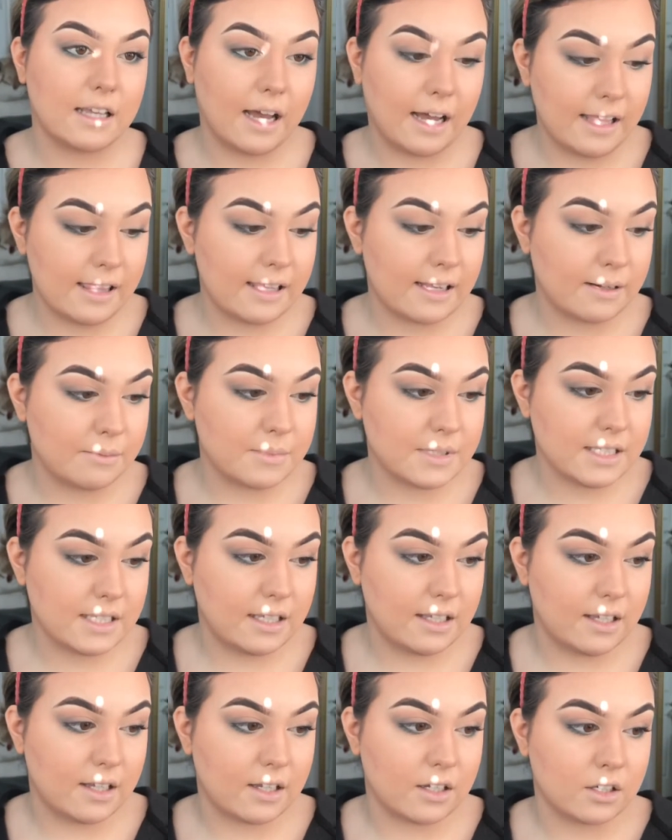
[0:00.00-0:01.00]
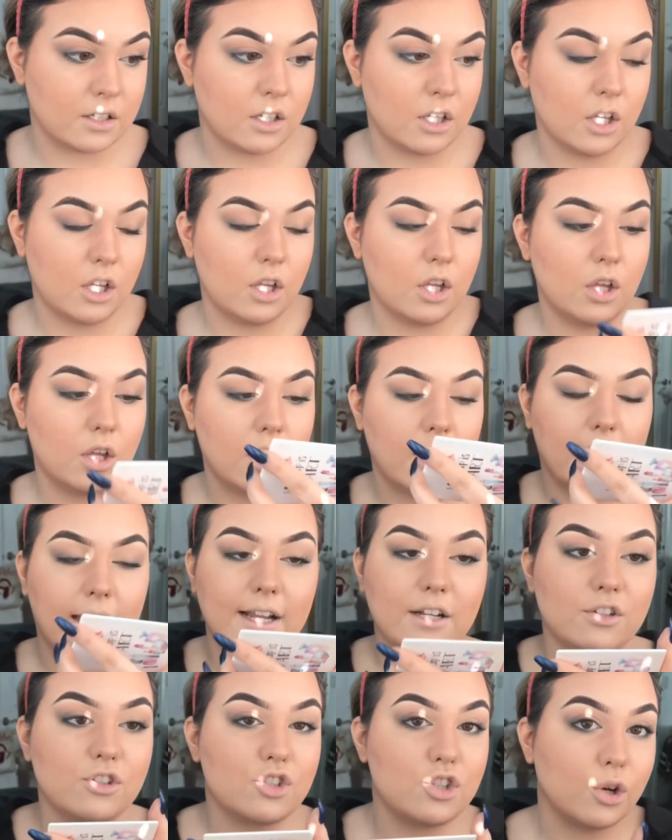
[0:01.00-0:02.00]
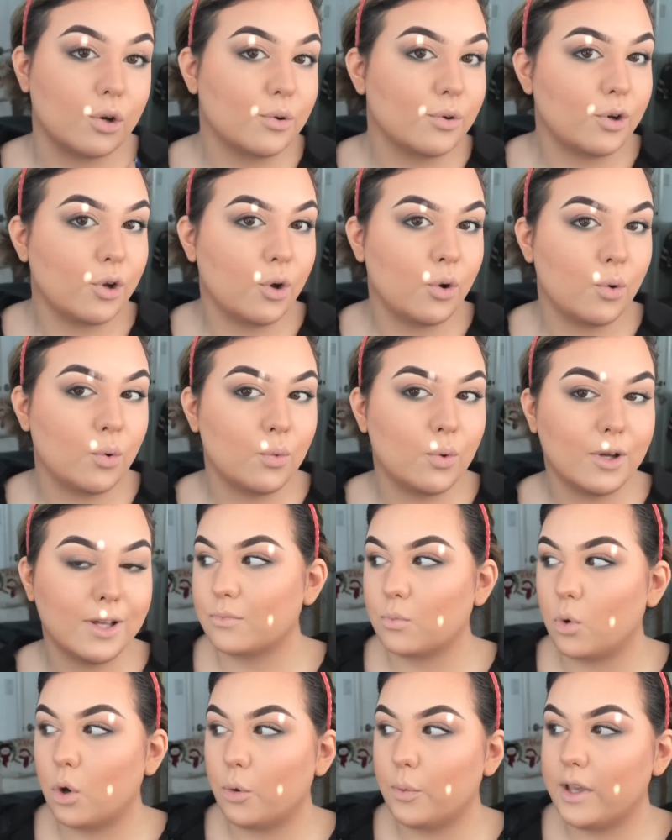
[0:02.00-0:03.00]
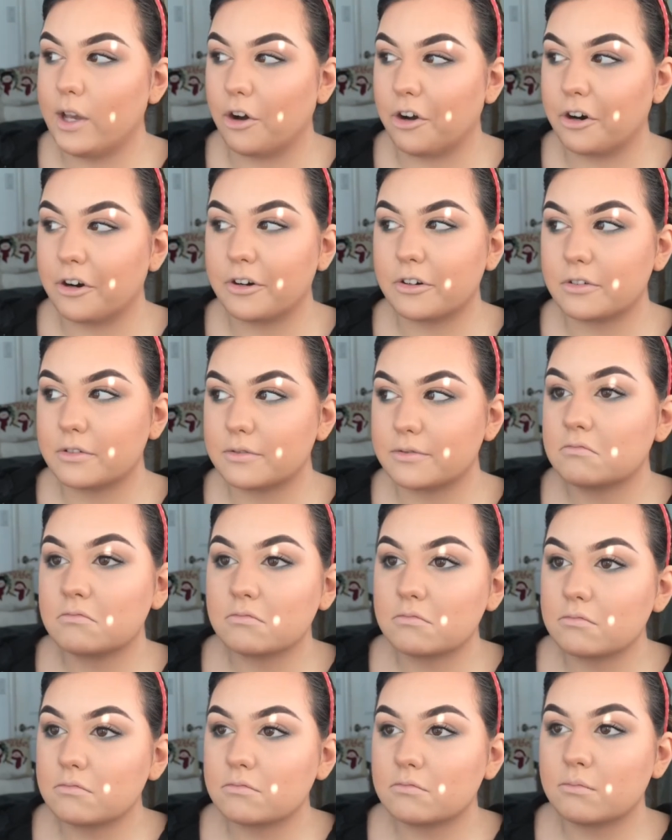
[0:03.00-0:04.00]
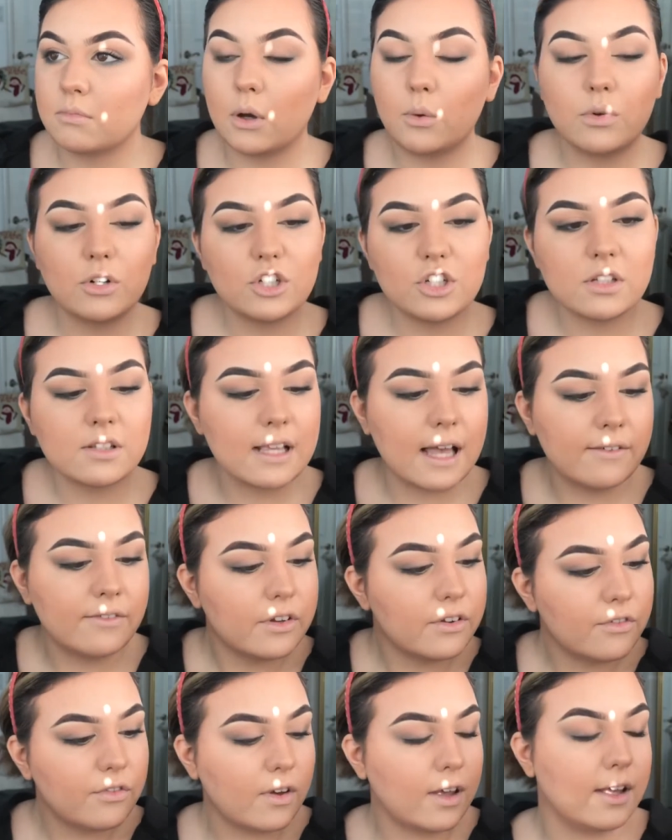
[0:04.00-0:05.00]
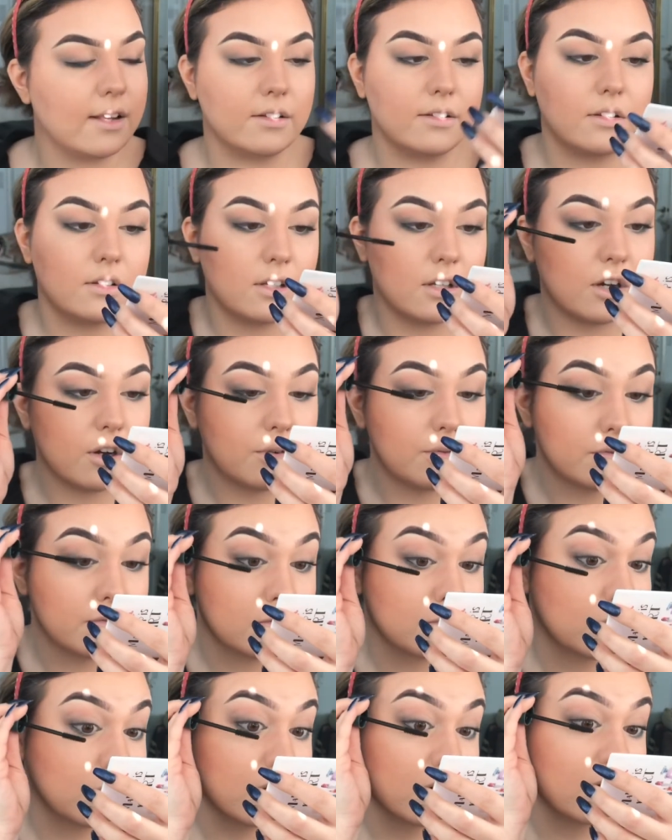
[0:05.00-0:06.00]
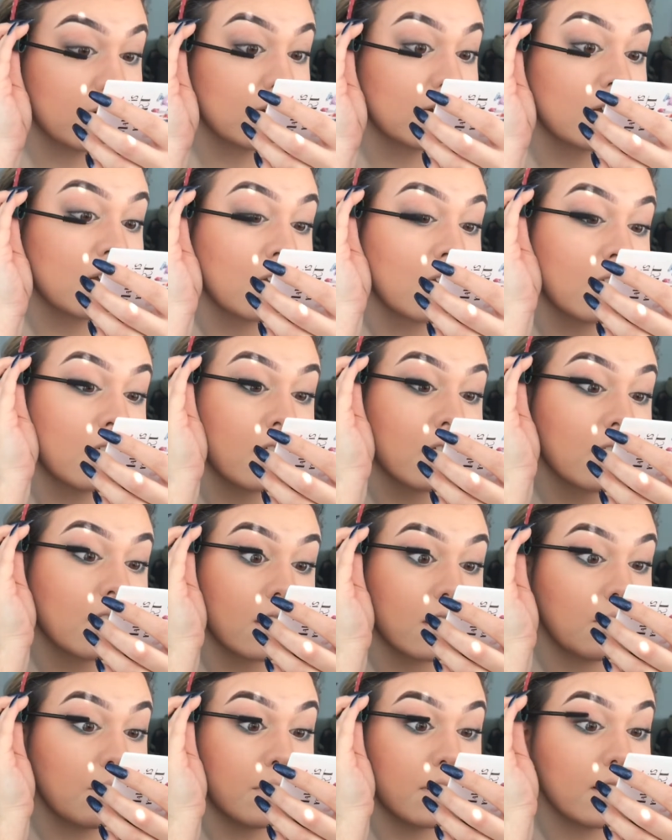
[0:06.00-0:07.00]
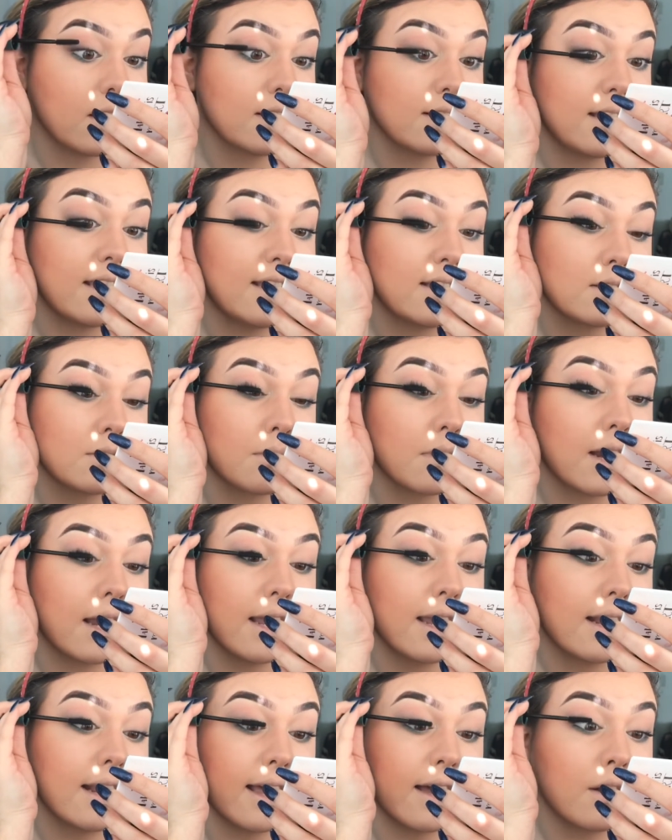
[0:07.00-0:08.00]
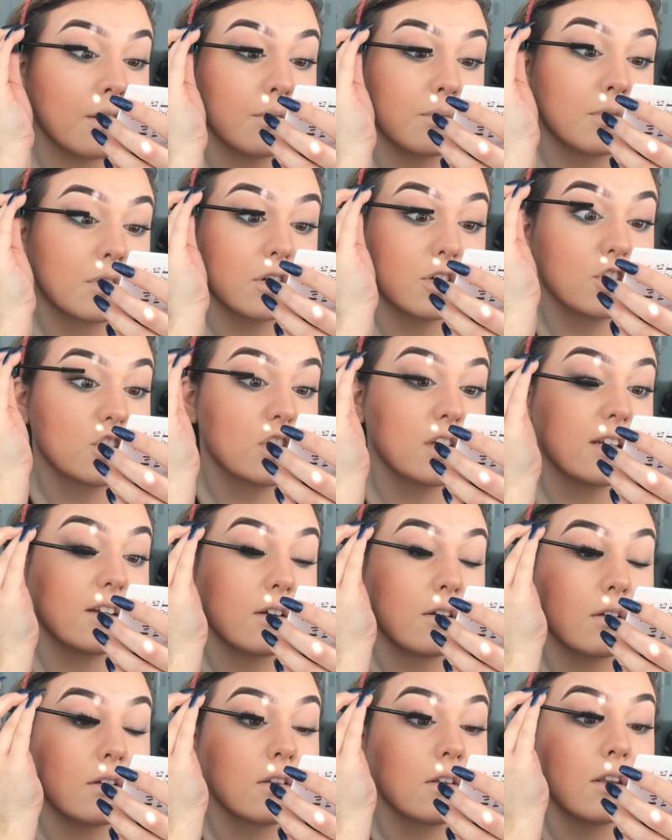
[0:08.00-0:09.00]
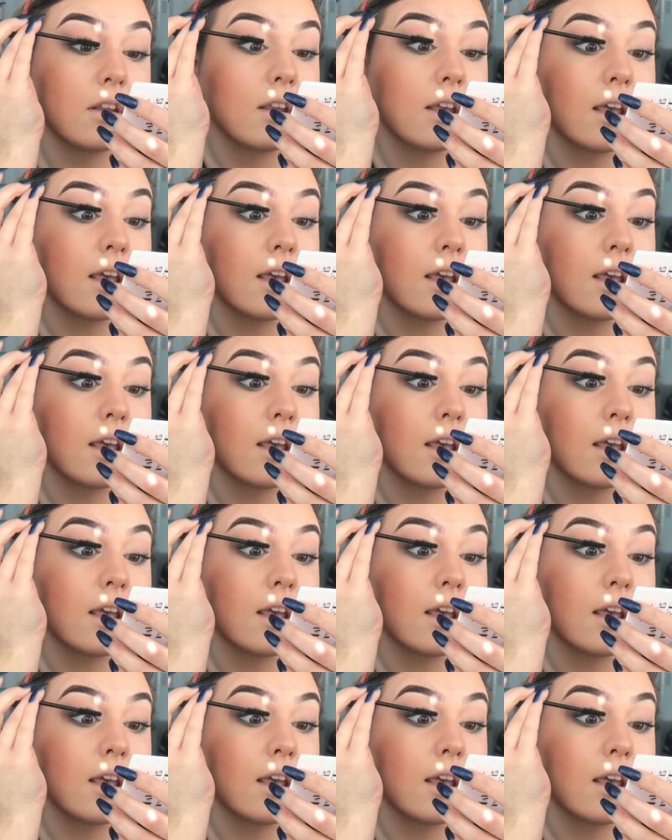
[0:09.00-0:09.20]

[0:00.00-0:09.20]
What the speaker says: guy that I'm seeing, I don't know what we are, but we're just having fun, We're going on dates, we're hanging out, we're chill.